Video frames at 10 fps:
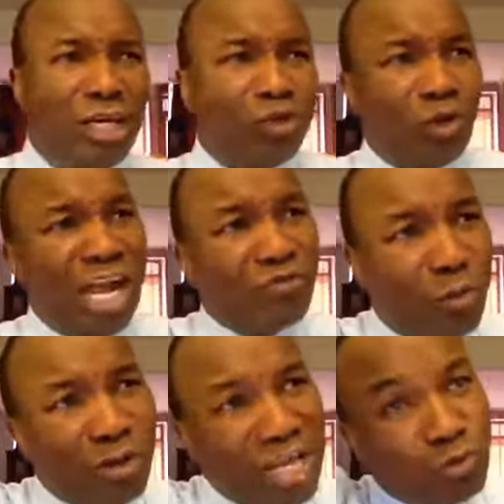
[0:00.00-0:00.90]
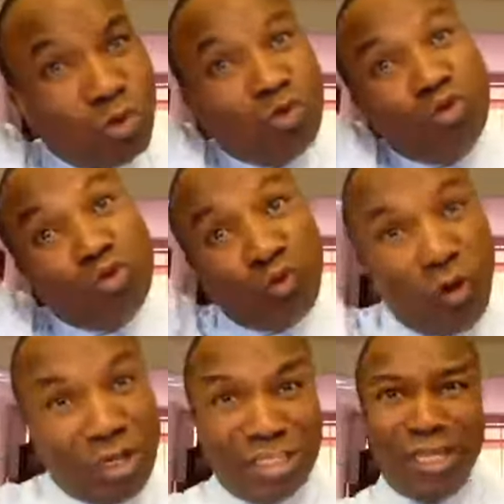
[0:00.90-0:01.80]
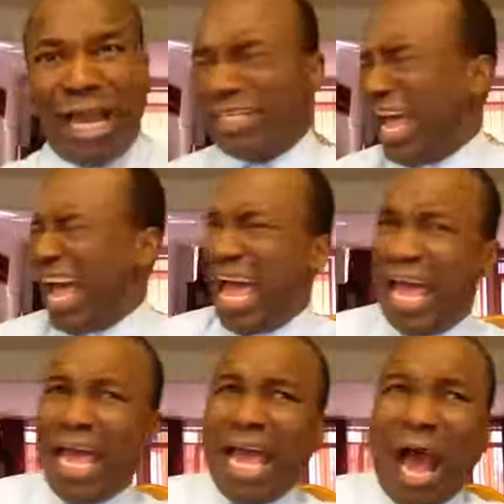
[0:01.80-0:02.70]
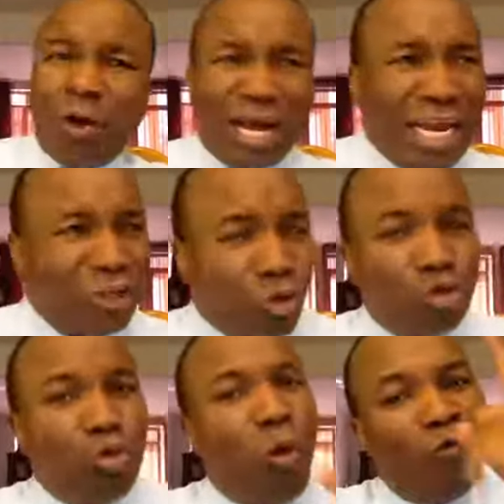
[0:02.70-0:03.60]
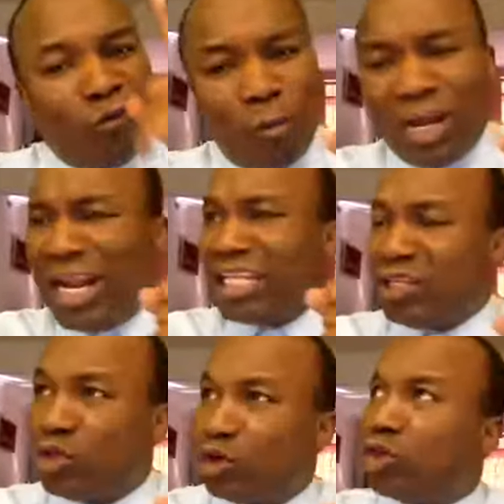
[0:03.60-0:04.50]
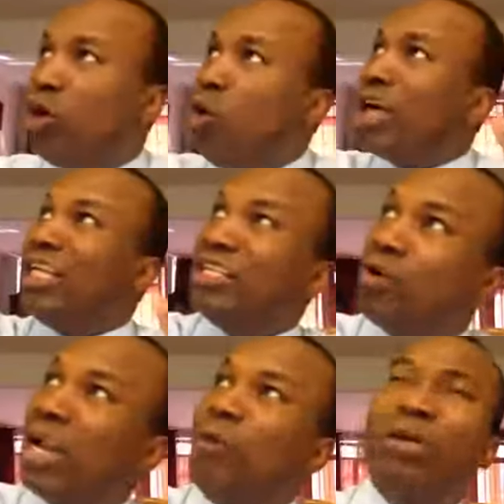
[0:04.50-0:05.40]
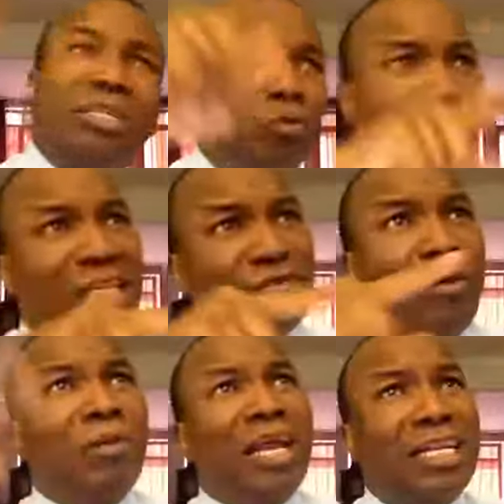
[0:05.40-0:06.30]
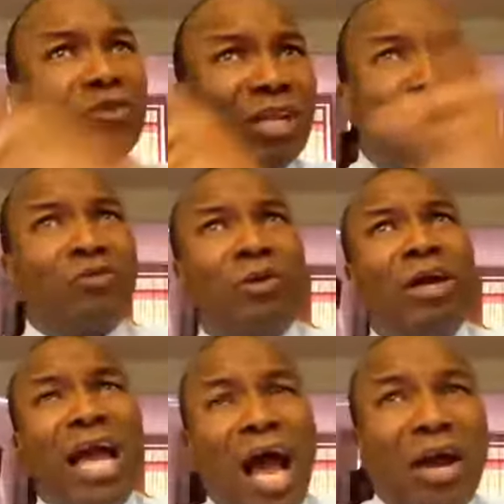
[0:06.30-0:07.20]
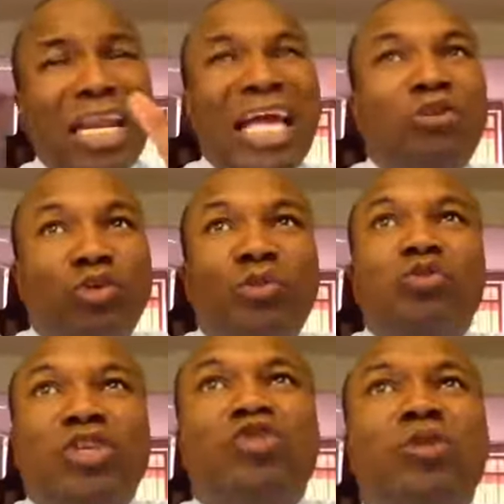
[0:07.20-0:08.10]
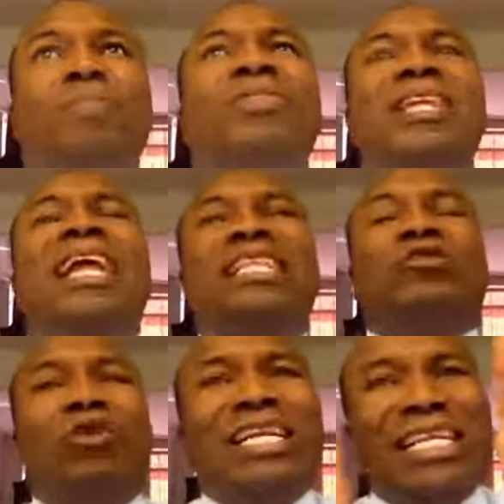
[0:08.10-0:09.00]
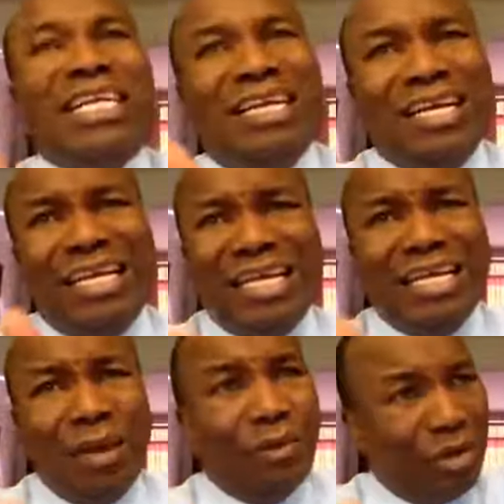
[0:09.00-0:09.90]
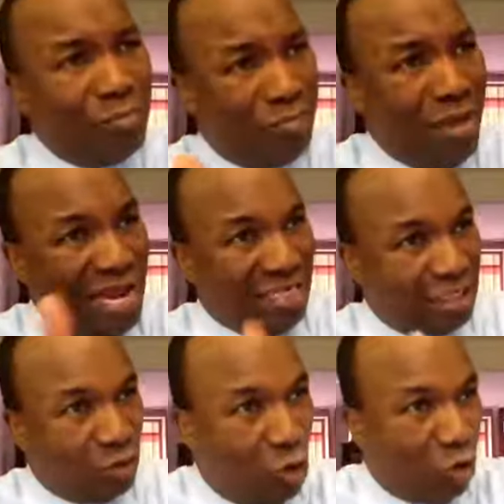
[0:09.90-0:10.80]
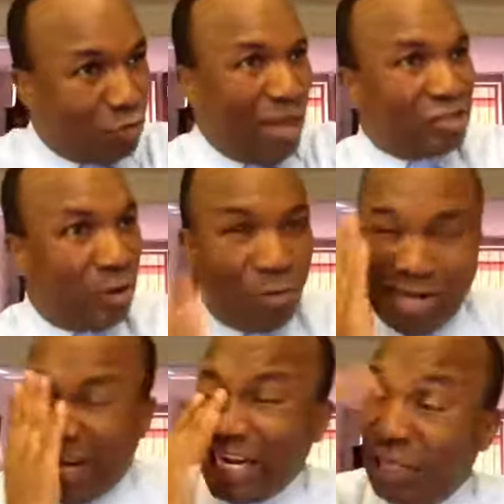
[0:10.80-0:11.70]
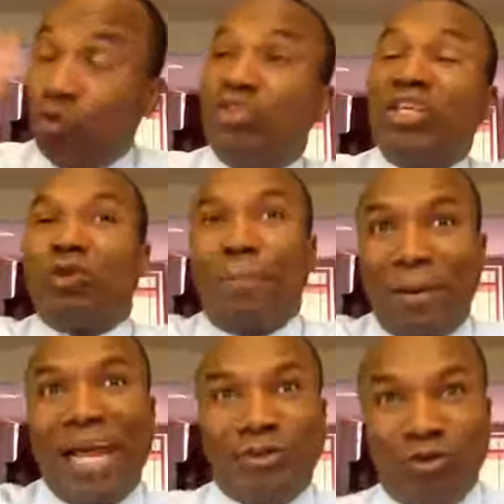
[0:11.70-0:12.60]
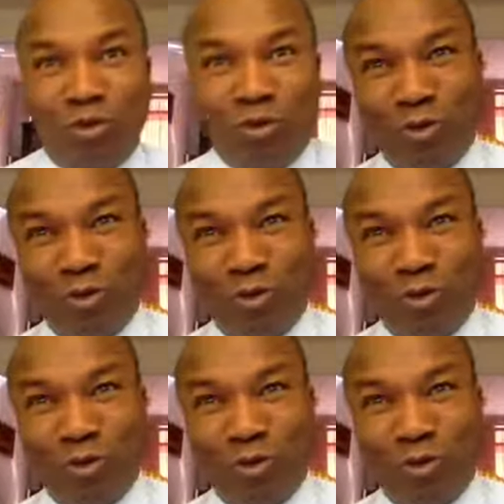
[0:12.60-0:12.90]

So that formula is what you use for all these things. Ah, how can I judge one formula that is just, okay, this other one is one, this formula, this other one So How can I just be using something that is already made, got by somebody, and then use it to apply to?